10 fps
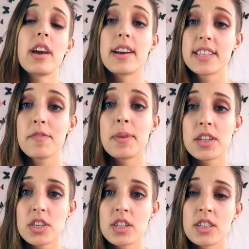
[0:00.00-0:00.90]
yeah, as I've
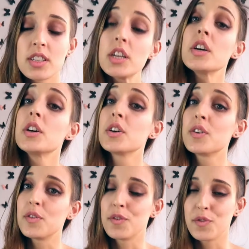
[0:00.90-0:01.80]
mentioned,
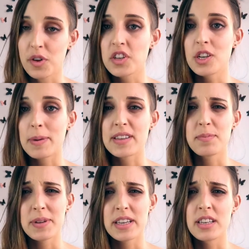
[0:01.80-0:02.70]
friendship has
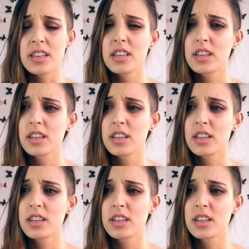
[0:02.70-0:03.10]
been